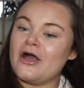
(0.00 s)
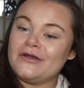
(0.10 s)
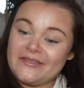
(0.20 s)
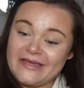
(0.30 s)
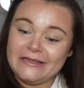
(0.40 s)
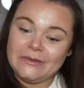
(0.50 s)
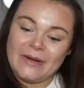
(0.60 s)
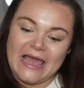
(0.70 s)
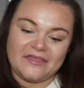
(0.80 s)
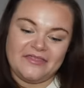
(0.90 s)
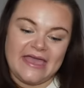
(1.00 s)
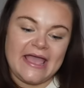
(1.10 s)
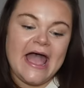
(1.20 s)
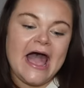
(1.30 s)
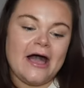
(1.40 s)
got another little plaque
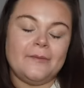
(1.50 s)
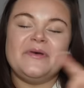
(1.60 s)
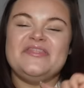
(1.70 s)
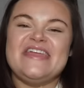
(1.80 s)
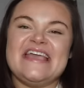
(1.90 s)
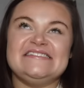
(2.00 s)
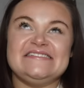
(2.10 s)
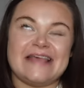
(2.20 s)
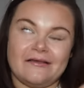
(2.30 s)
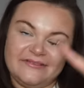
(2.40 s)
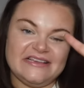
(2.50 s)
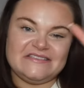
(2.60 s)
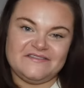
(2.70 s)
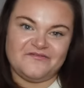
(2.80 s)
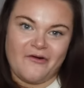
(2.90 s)
thing, um, but this
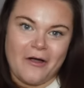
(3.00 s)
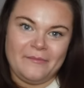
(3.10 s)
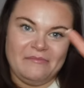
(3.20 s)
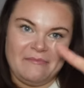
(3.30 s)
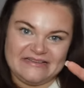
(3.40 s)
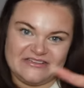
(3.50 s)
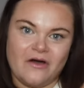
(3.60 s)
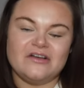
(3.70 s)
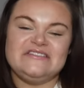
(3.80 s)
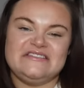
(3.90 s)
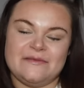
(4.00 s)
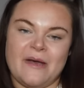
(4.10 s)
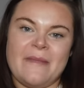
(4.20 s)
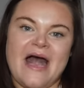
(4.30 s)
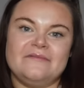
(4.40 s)
is from my dogs to
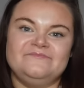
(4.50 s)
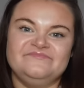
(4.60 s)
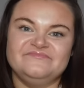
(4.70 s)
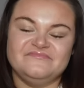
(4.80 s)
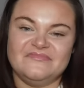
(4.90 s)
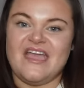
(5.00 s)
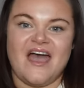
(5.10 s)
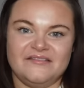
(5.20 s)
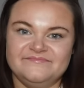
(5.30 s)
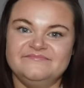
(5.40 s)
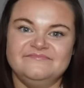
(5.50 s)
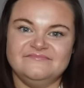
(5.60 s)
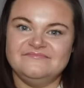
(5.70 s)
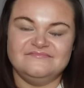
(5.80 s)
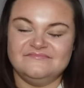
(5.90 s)
my mum. Yeah,
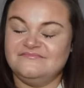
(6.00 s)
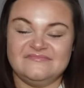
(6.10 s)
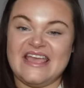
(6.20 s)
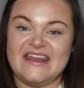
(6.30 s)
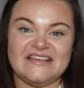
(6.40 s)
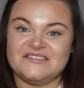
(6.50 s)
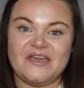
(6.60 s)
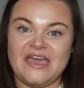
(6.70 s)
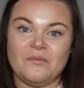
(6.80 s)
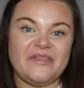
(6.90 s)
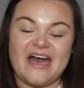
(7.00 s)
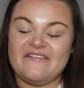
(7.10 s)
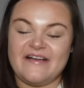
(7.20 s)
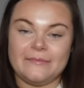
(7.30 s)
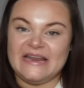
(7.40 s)
it is, okay? With
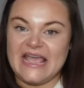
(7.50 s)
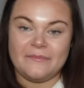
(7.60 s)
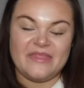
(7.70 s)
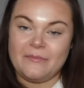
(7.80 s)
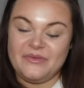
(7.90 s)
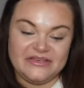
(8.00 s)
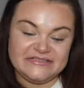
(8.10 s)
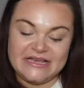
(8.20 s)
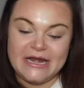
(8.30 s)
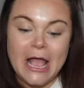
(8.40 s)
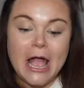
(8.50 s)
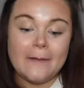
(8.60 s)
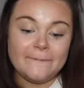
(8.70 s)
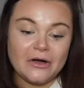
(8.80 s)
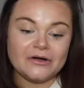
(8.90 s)
that family, I'm that person.
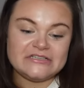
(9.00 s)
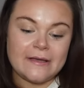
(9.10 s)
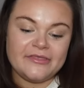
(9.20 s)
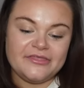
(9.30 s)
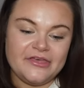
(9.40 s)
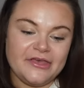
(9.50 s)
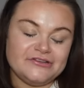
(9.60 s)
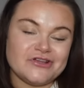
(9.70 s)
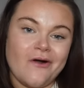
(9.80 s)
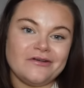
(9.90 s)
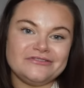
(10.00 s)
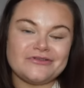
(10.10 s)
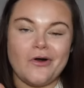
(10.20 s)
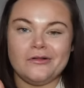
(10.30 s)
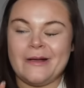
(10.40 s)
But the dogs
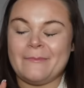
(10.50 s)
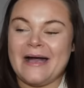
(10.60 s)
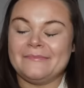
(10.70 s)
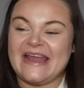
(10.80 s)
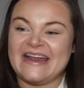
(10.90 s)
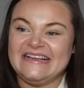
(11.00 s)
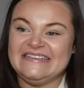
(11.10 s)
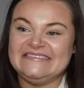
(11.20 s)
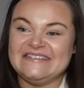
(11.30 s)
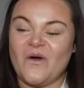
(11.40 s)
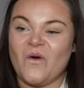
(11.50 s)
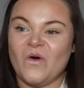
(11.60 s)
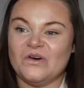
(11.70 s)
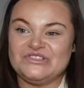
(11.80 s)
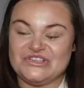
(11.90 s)
call my mum nanny,
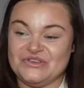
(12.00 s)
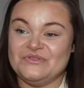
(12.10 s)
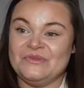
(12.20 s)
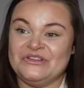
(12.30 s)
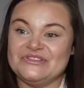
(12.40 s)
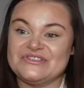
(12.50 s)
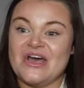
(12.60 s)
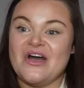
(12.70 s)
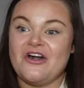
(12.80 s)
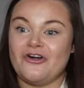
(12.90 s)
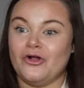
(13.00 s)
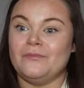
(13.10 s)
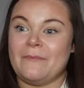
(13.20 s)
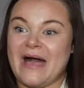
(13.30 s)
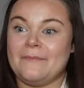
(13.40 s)
or us humans call
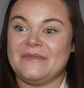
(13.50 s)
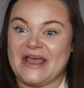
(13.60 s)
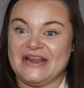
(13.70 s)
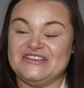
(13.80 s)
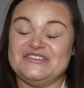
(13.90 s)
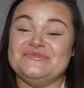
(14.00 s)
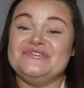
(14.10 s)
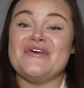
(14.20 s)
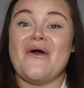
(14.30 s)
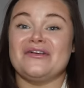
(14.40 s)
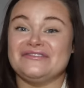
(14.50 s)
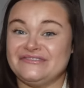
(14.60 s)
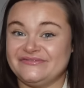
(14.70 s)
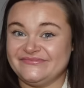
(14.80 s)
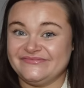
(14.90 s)
my mum nanny to the
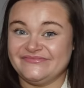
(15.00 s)
dogs